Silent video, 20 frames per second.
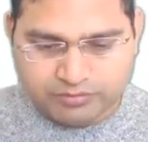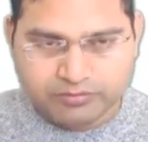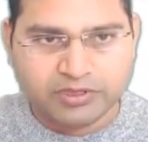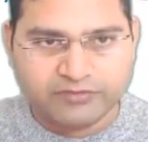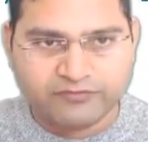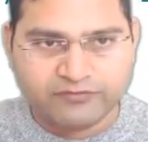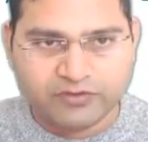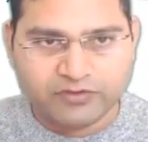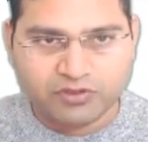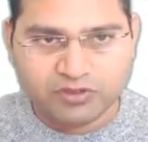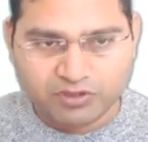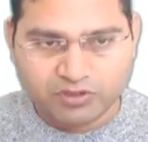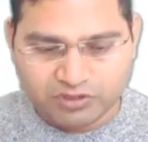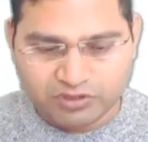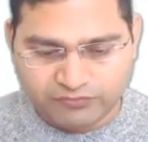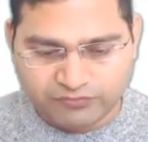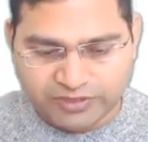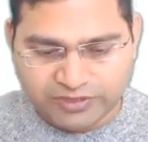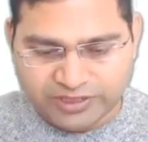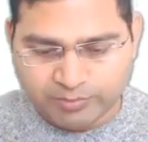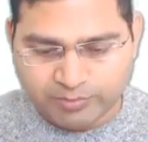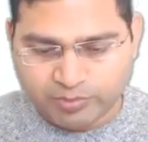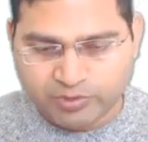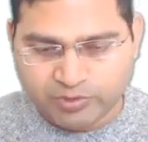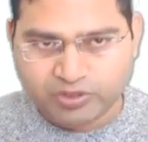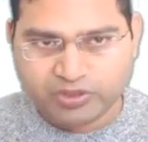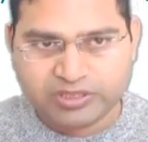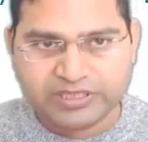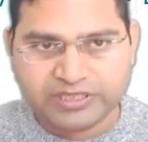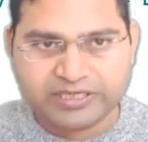forgot the very
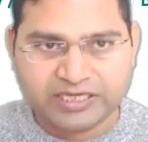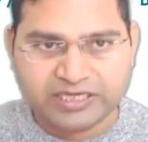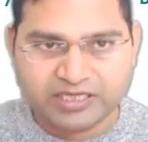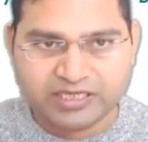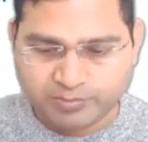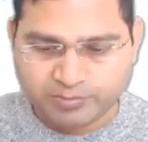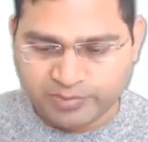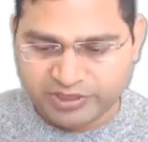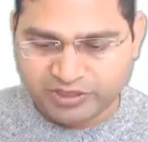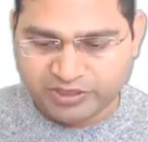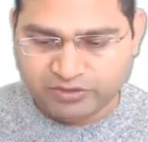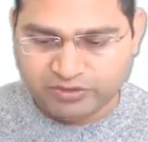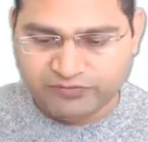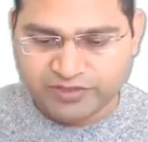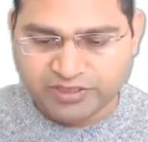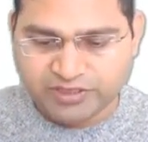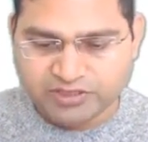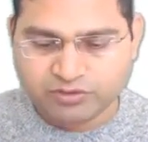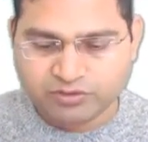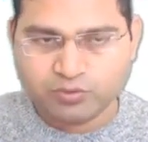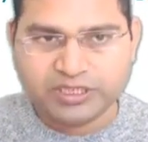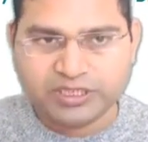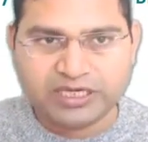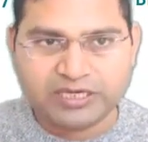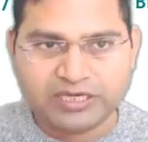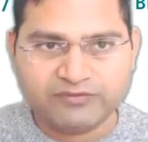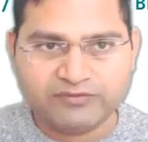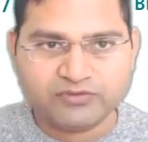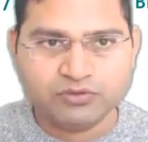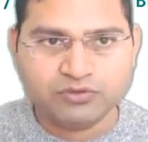important aspect of it, so we
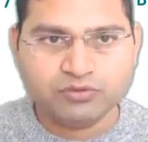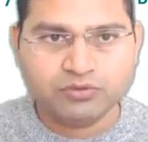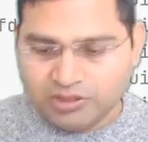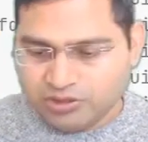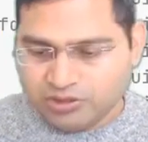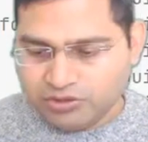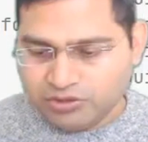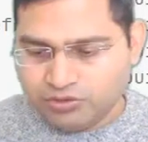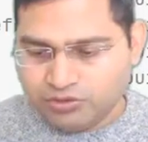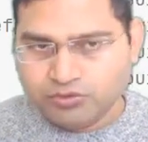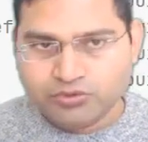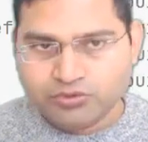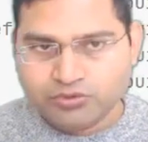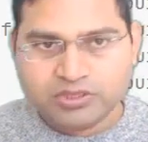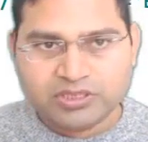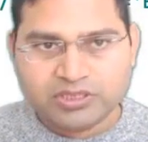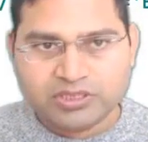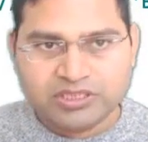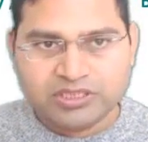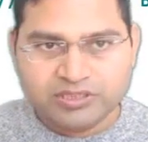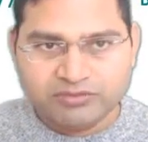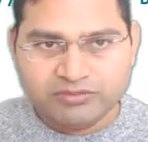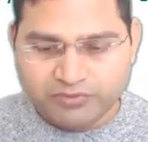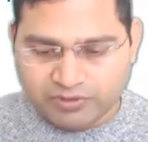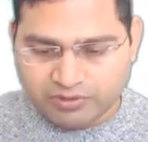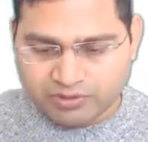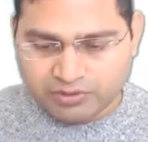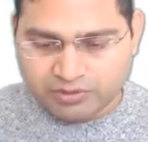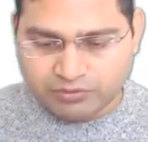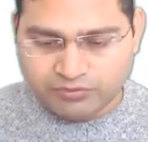have to use the
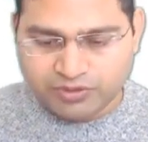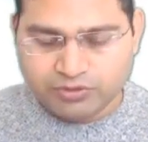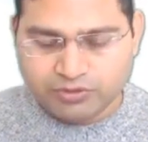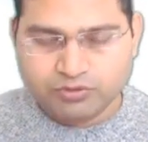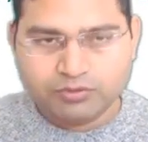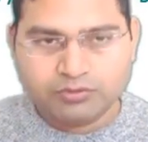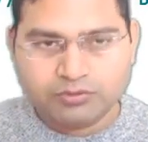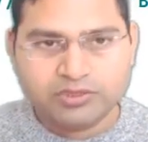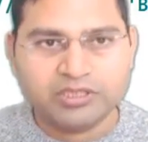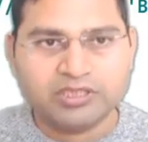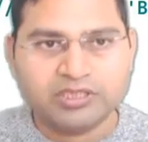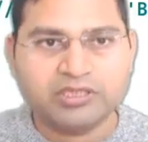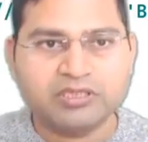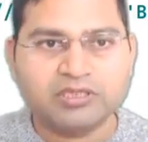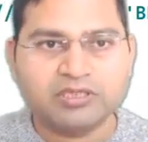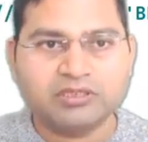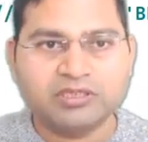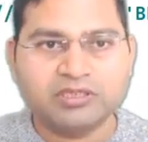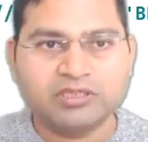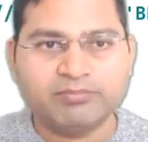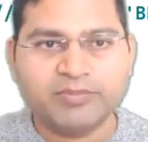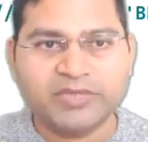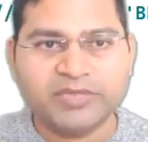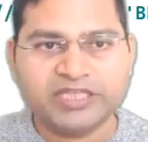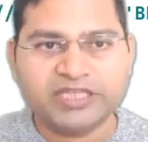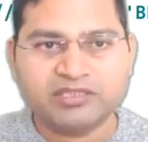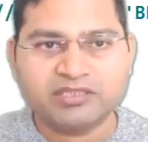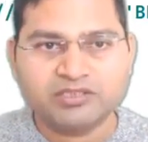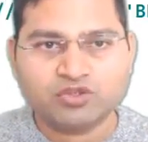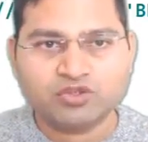keyword, we, the the
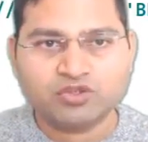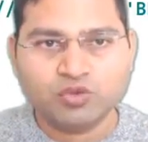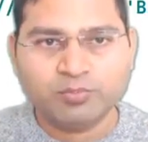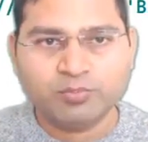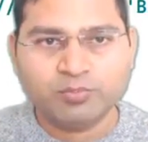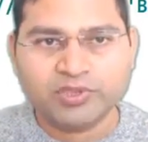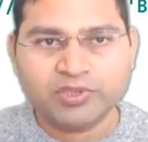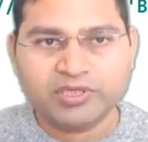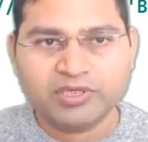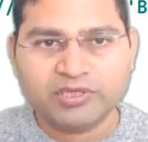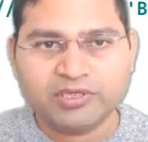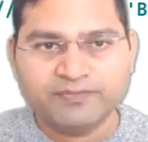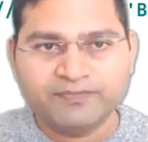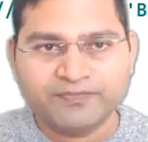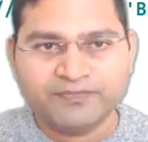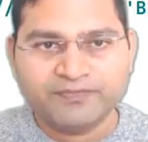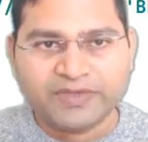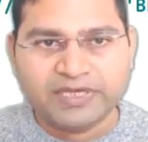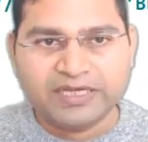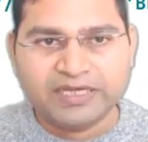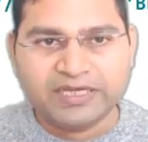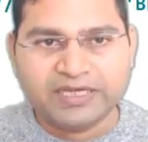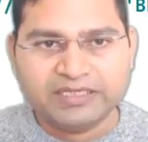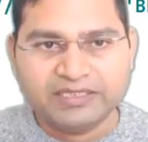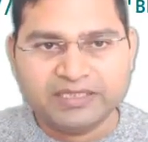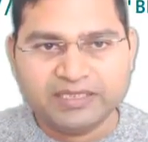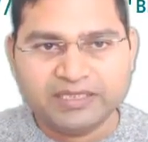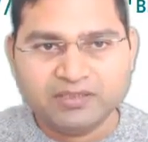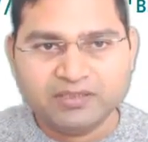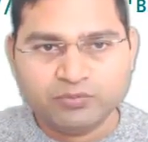method super, and
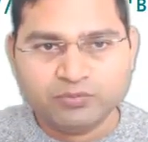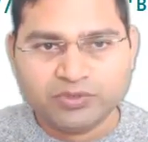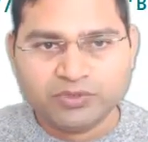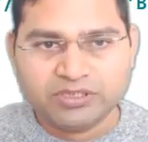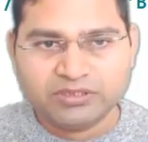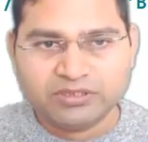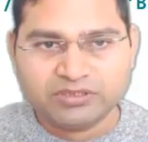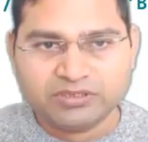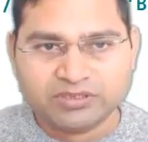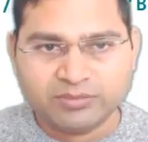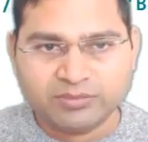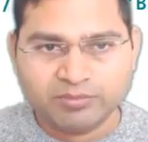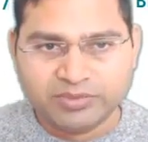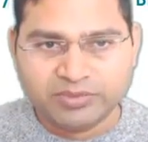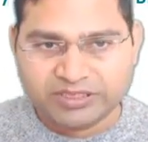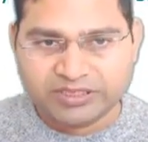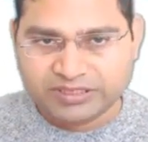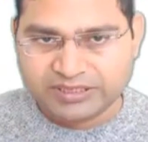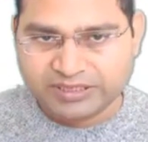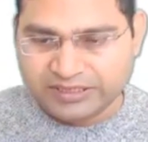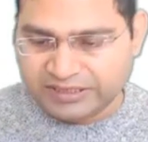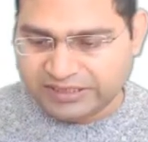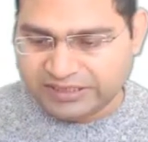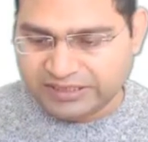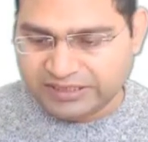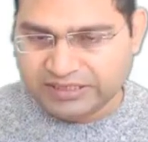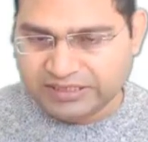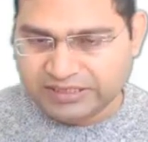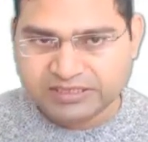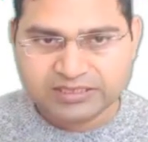then we'll simply say
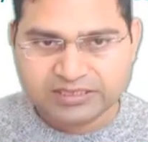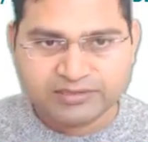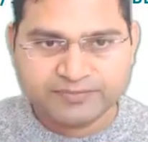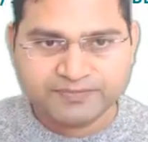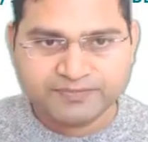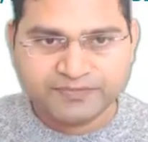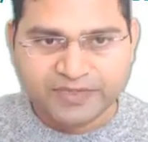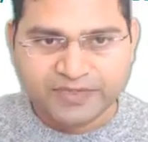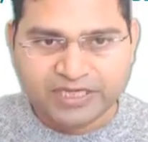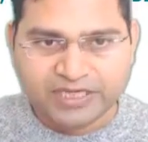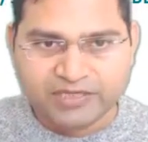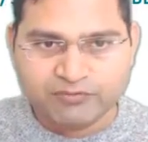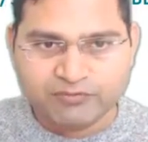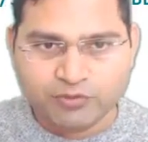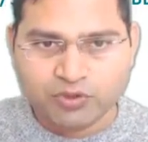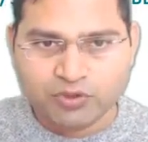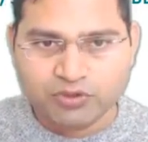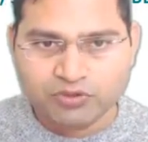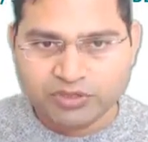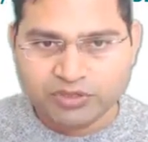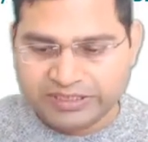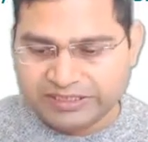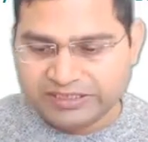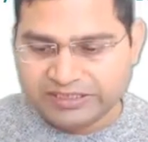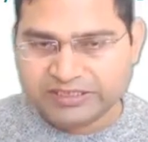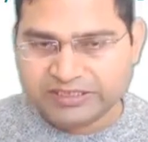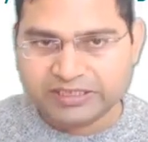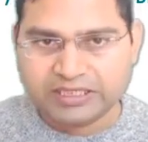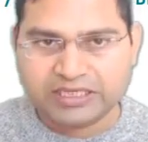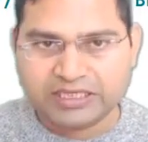init, and we want to
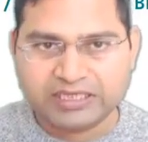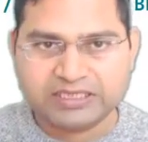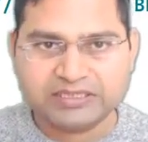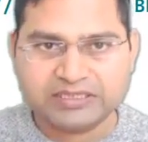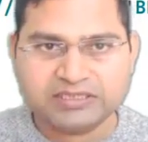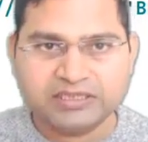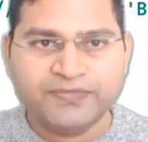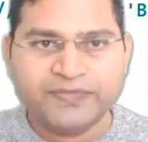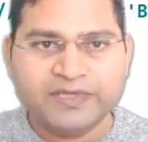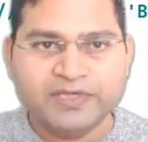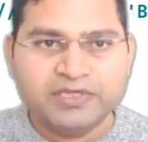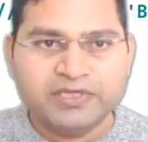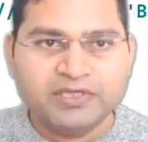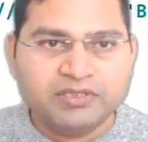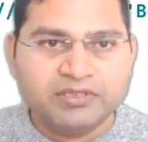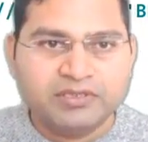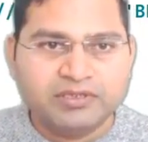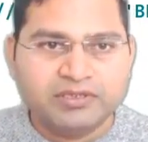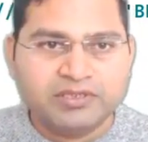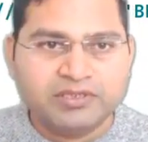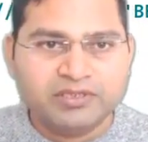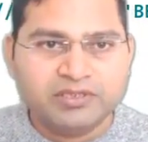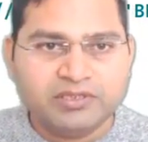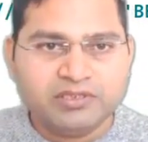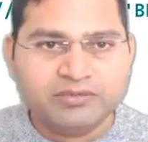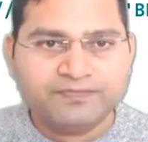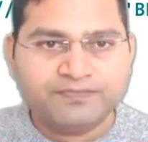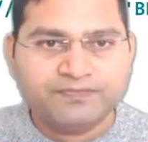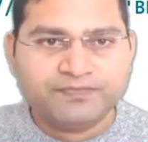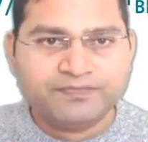initialize the
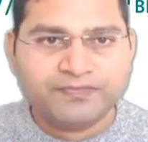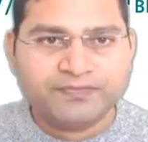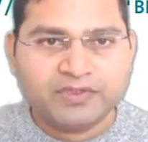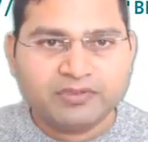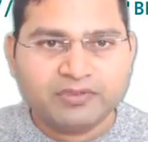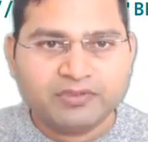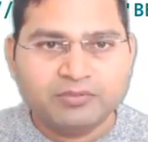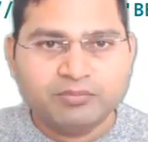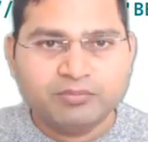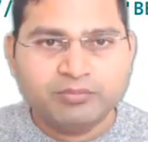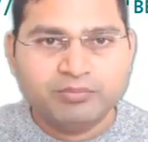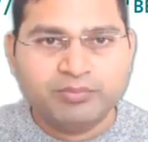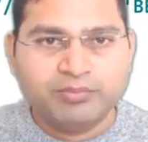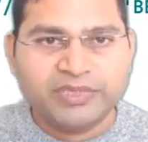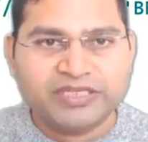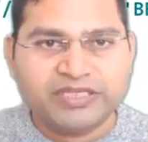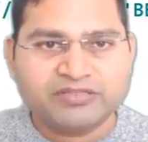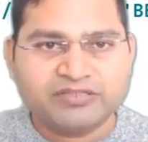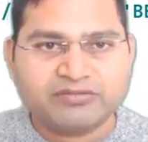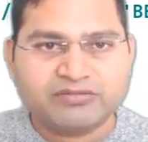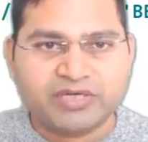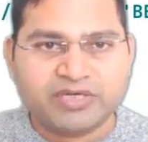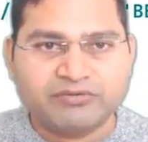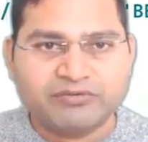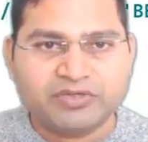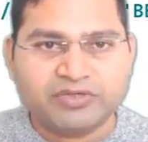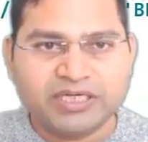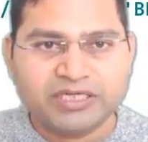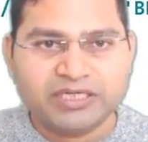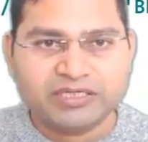base driver,
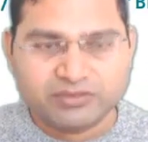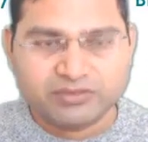right?